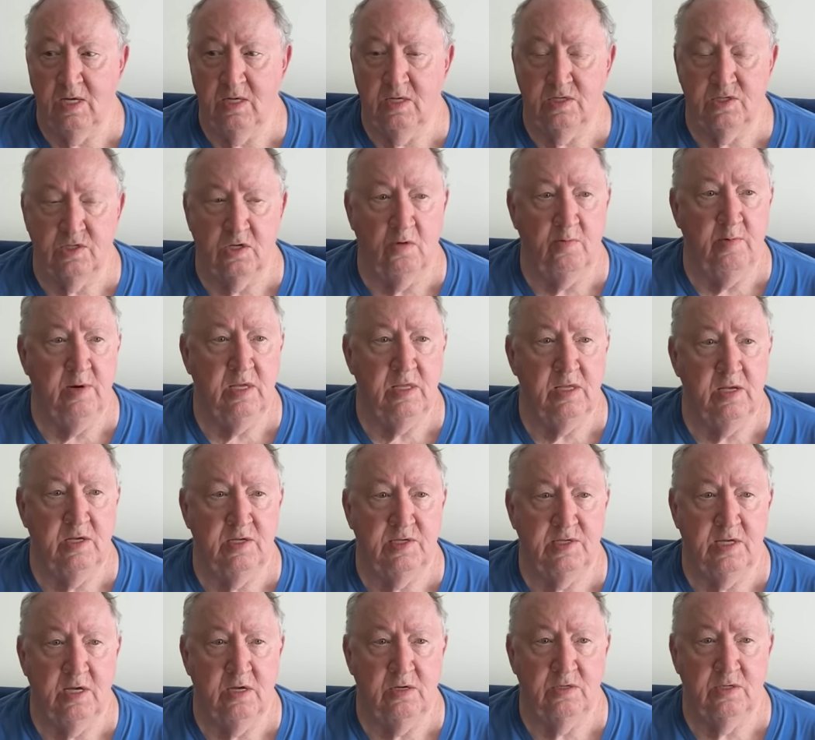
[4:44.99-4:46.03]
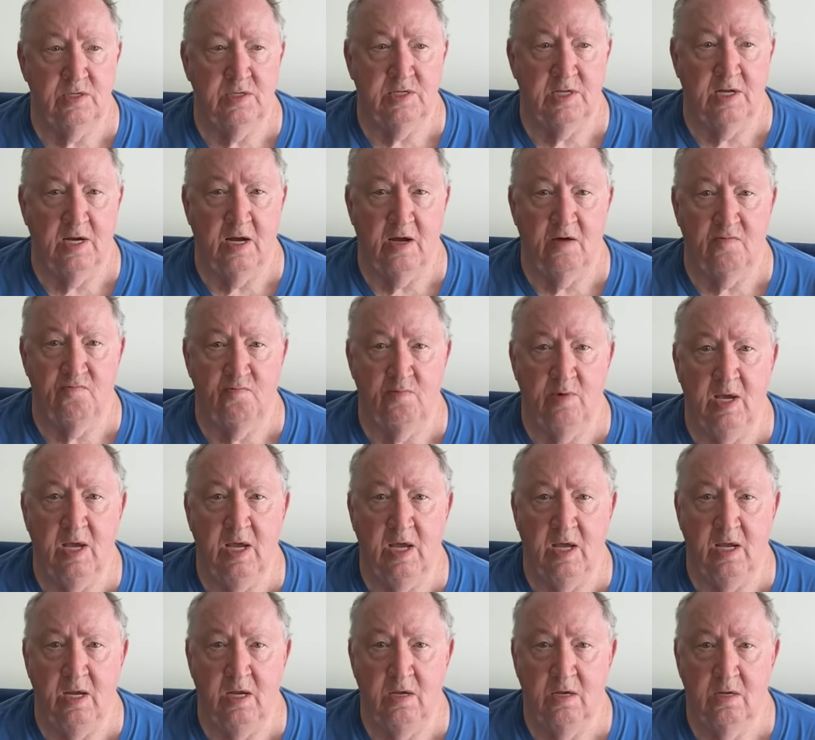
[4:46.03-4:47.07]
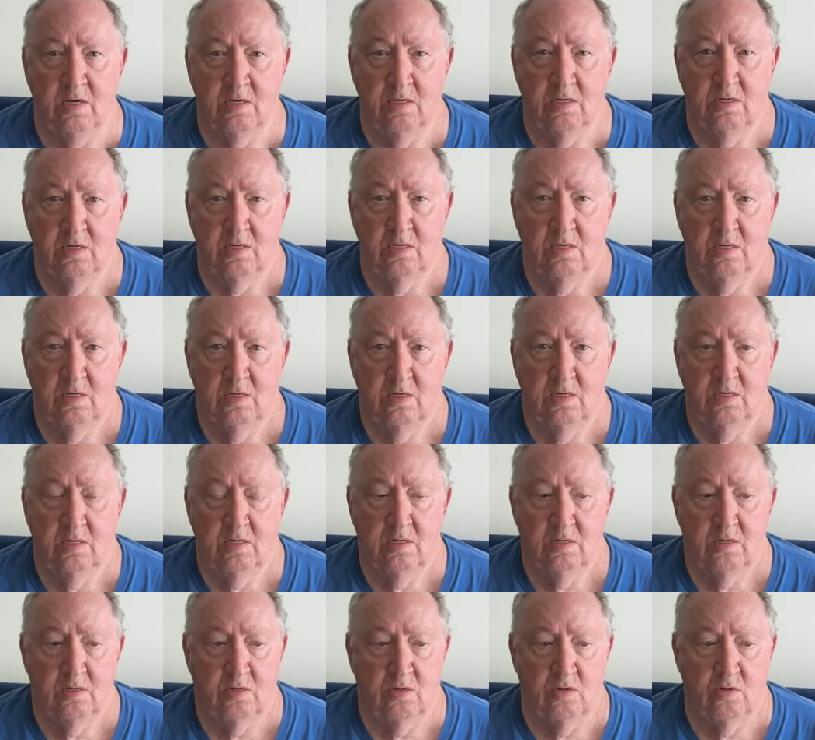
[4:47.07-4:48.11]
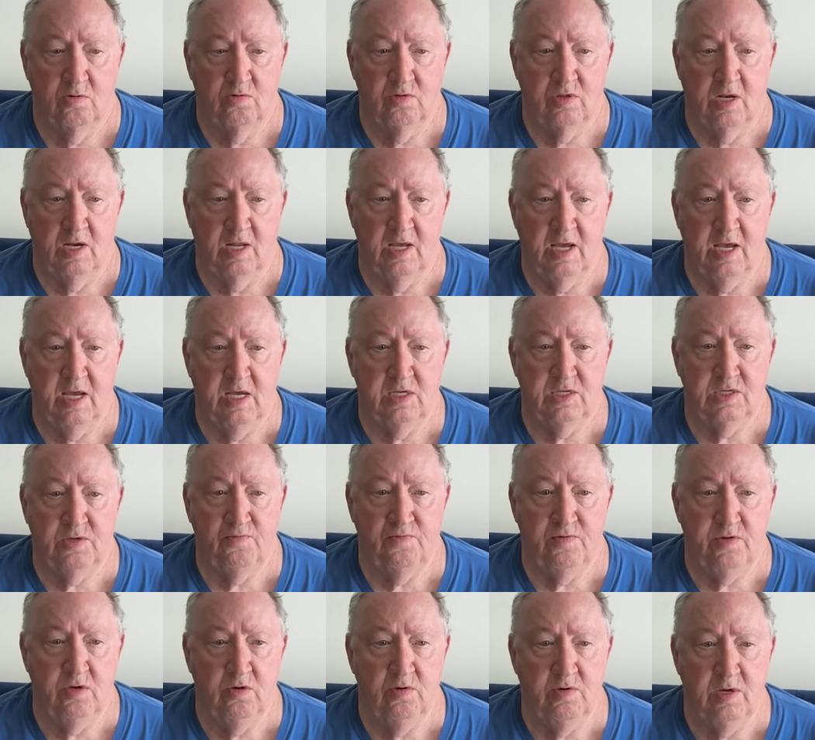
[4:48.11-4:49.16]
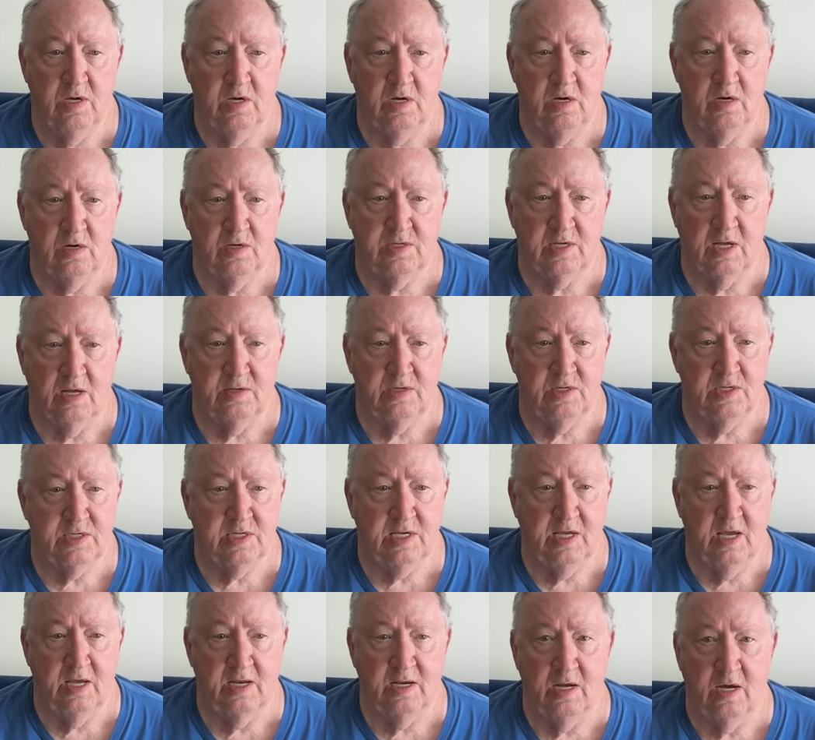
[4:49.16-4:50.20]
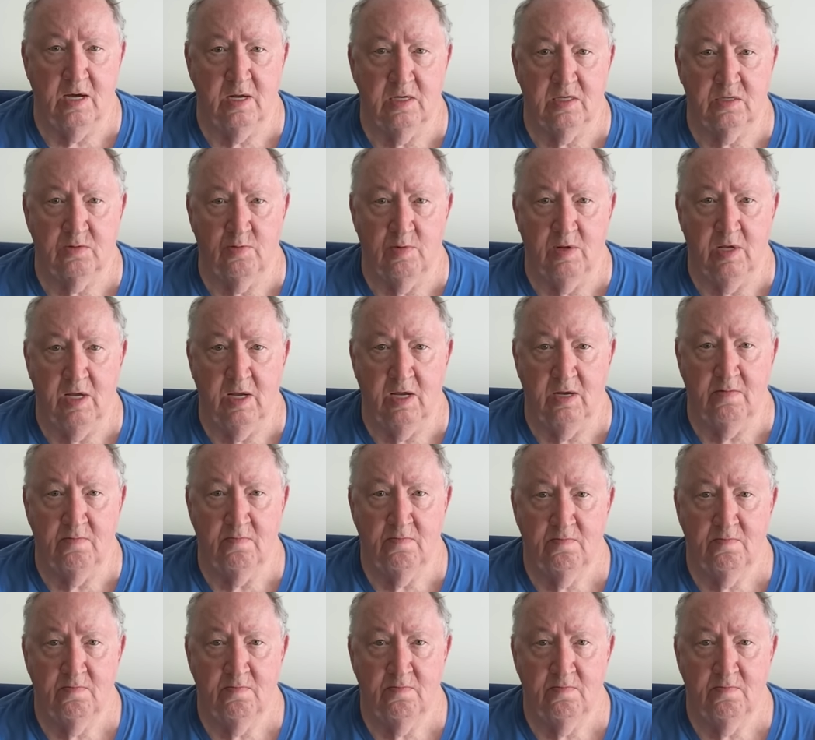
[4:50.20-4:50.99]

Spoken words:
So many of the decisions that I've made over the last few years, I just cannot explain.